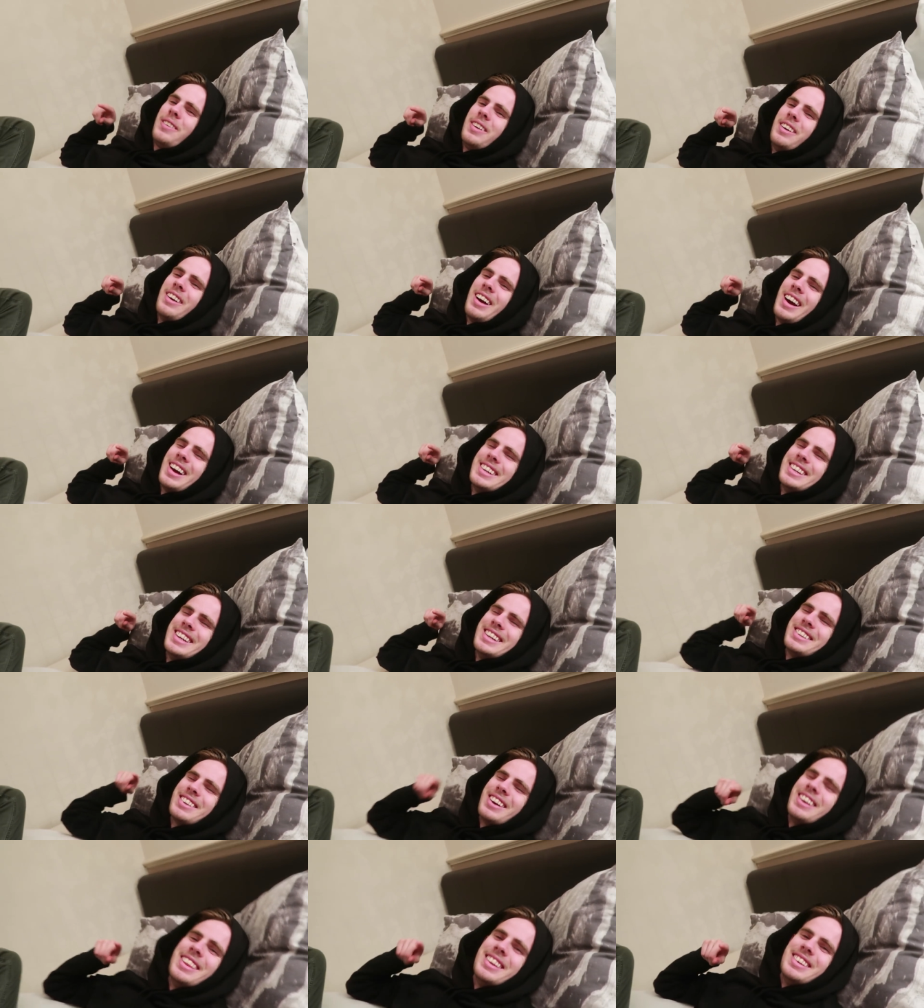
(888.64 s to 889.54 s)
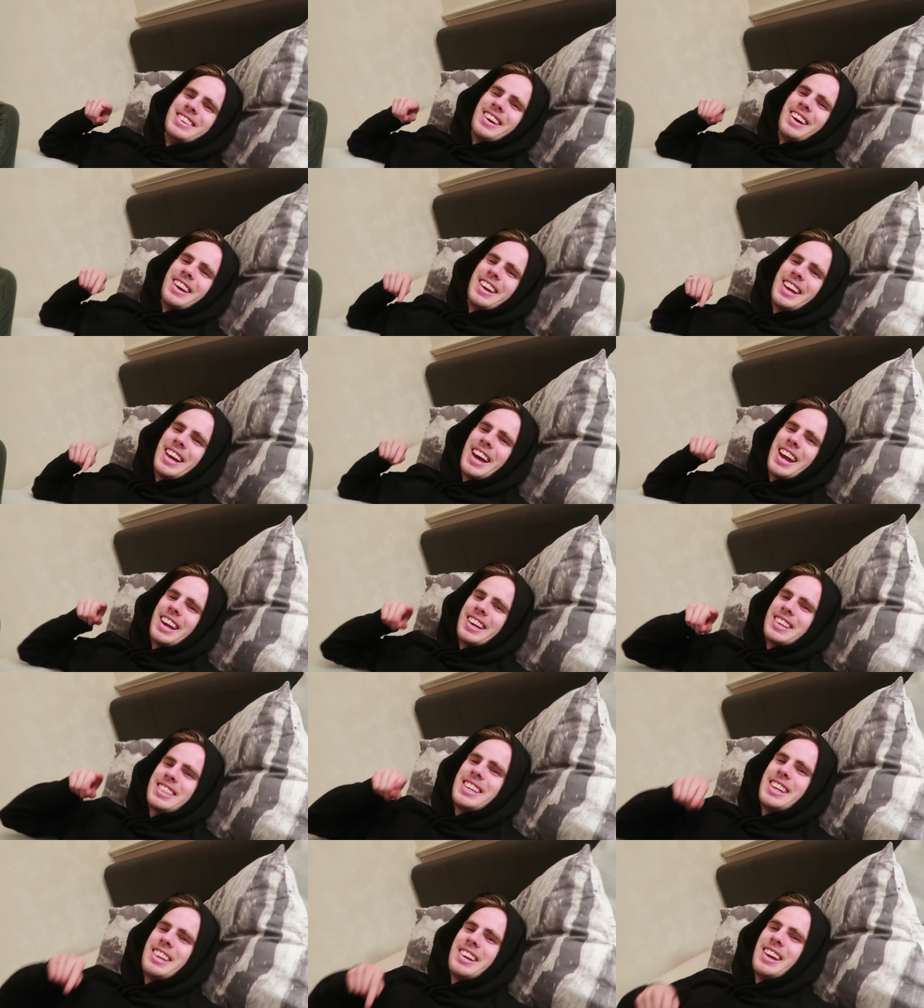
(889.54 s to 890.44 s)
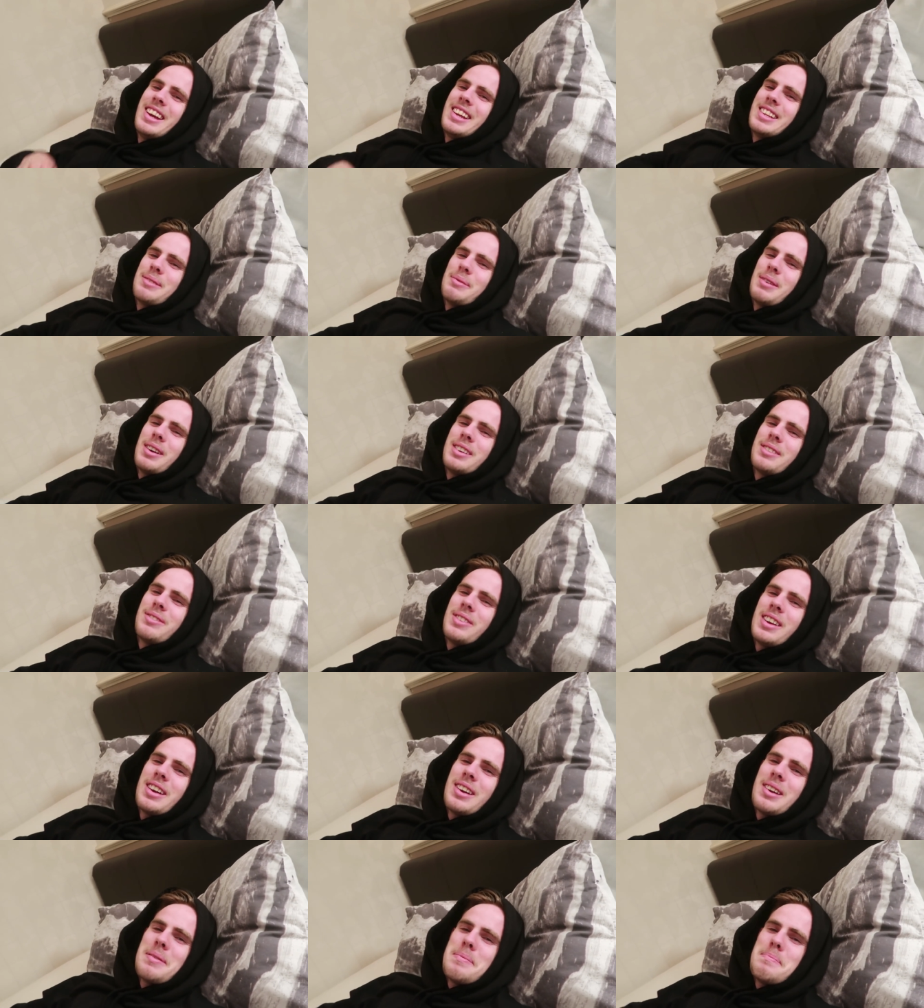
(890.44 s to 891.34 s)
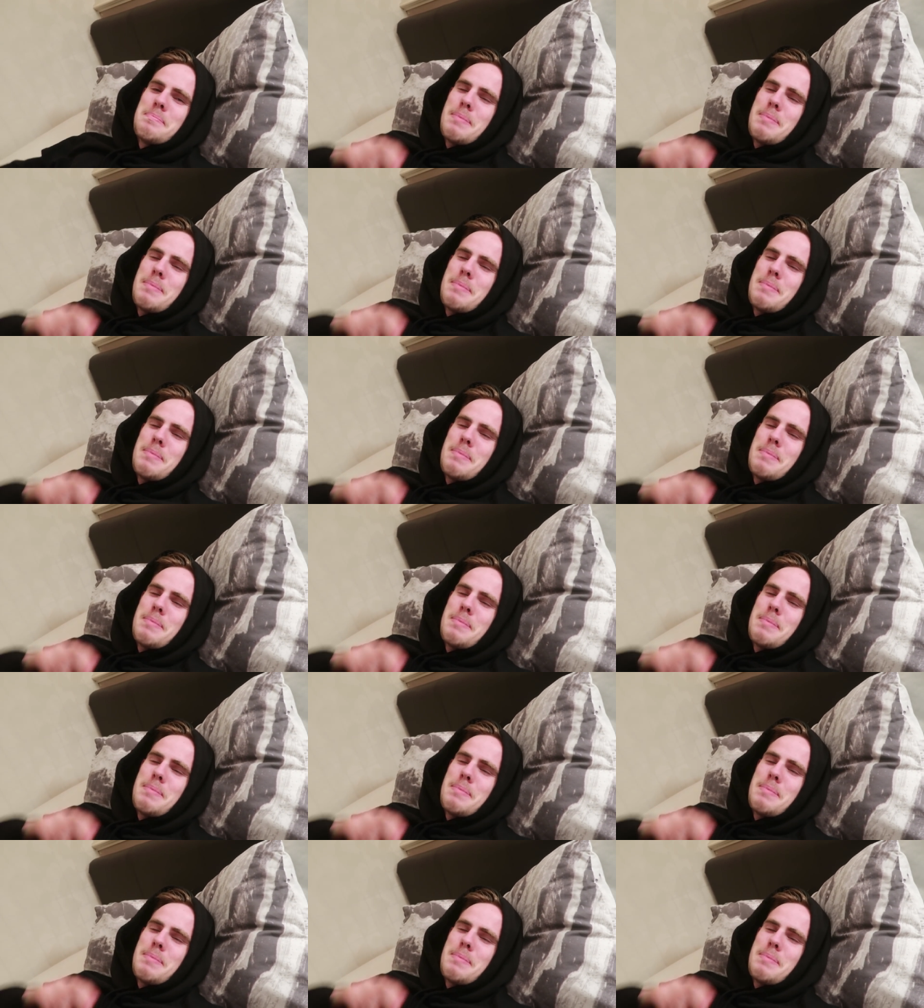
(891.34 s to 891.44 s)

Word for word: if you're new, join the journey, and I'll see you in tomorrow's video.